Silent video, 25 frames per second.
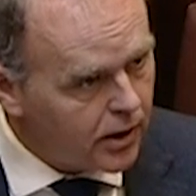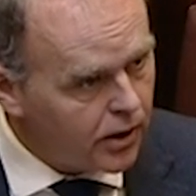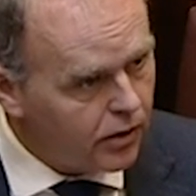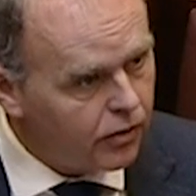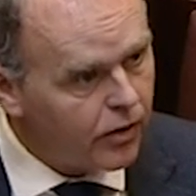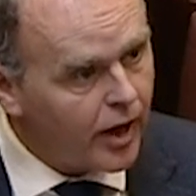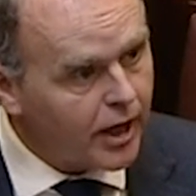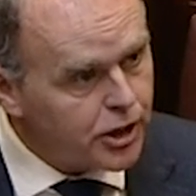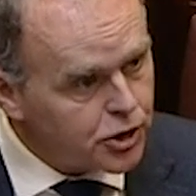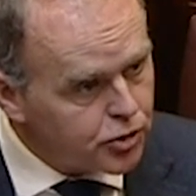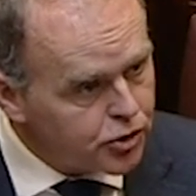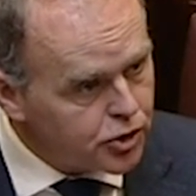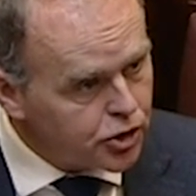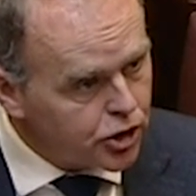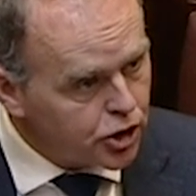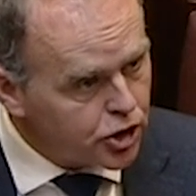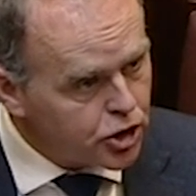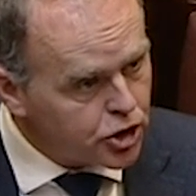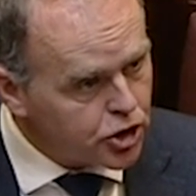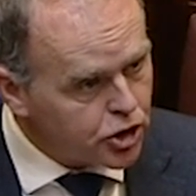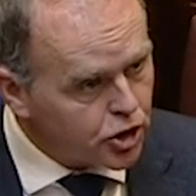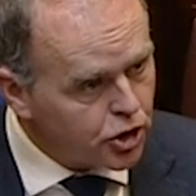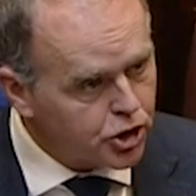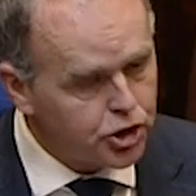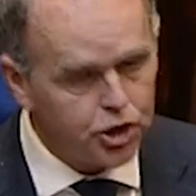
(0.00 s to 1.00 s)
That's the
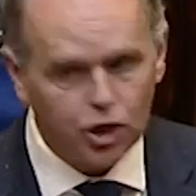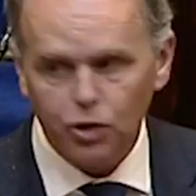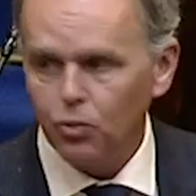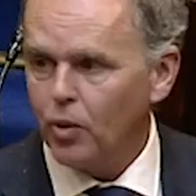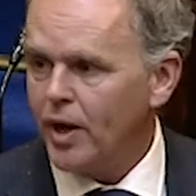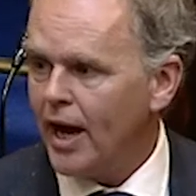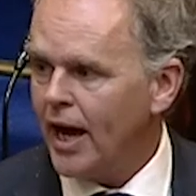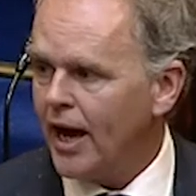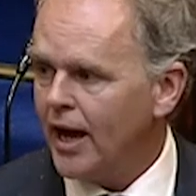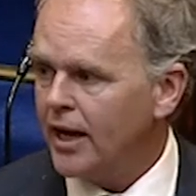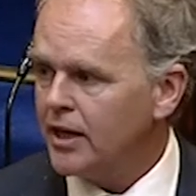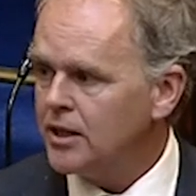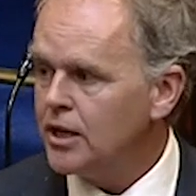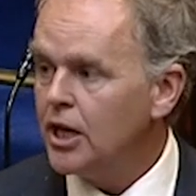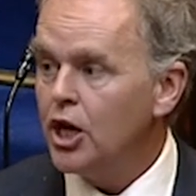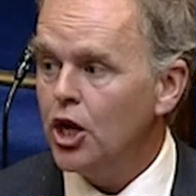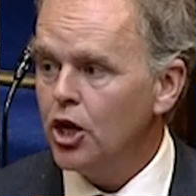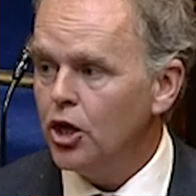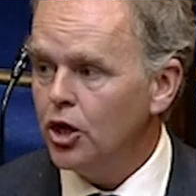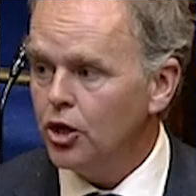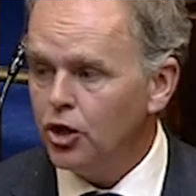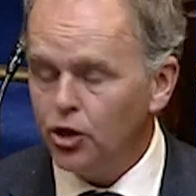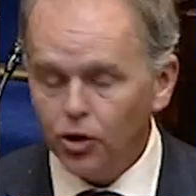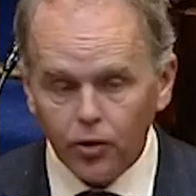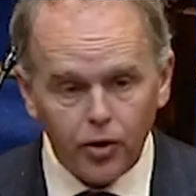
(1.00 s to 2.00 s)
discussion we had.
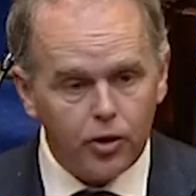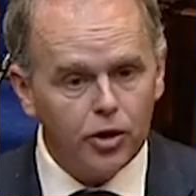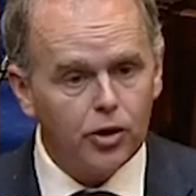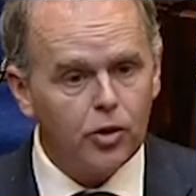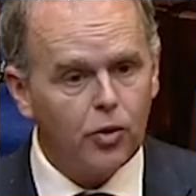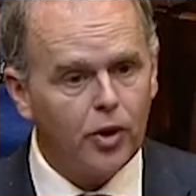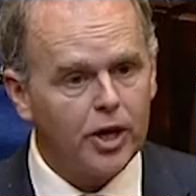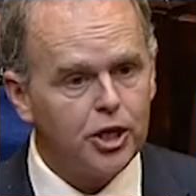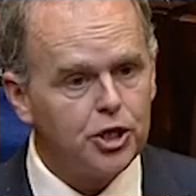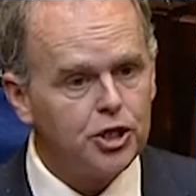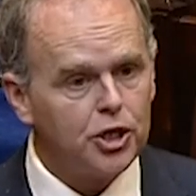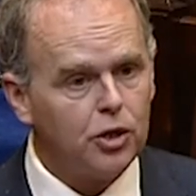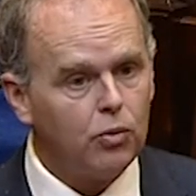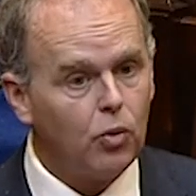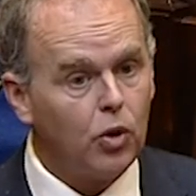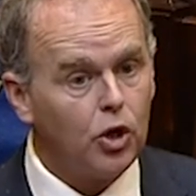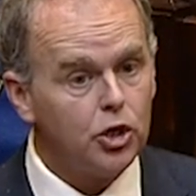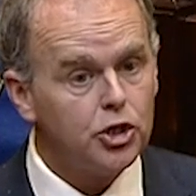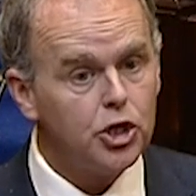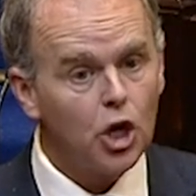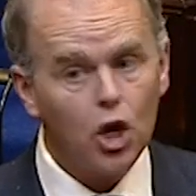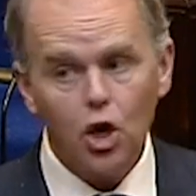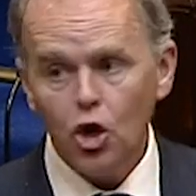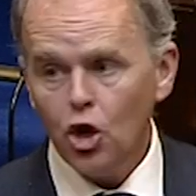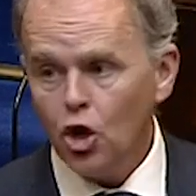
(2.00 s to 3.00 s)
Your other question was,
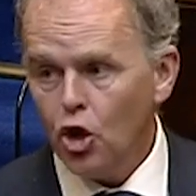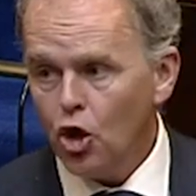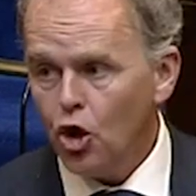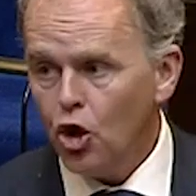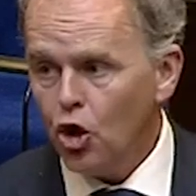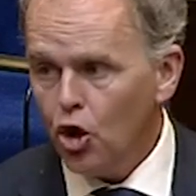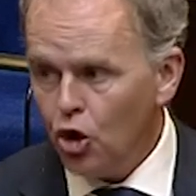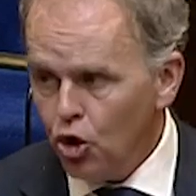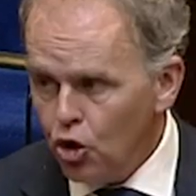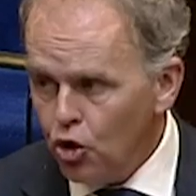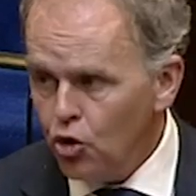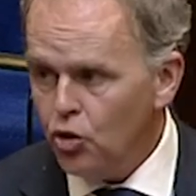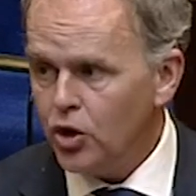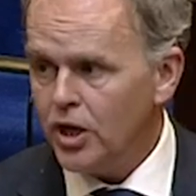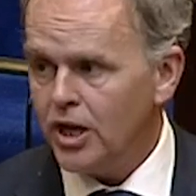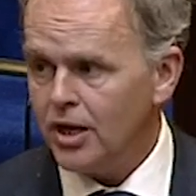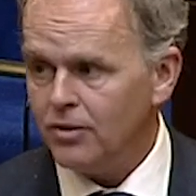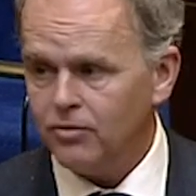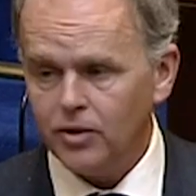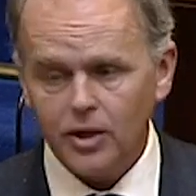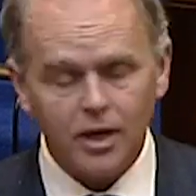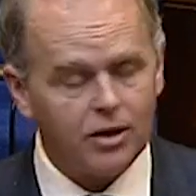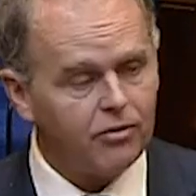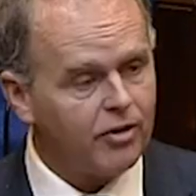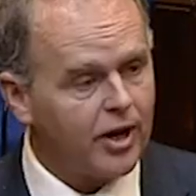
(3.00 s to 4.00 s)
who gave
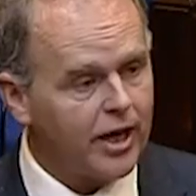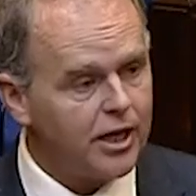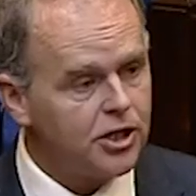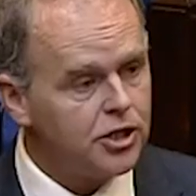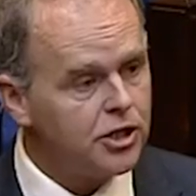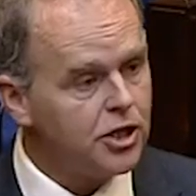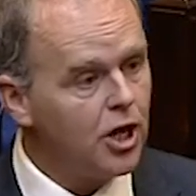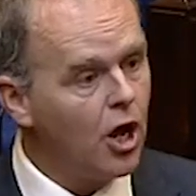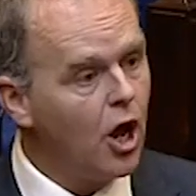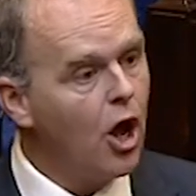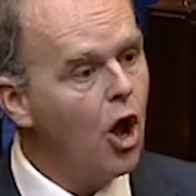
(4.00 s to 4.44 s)
the advice?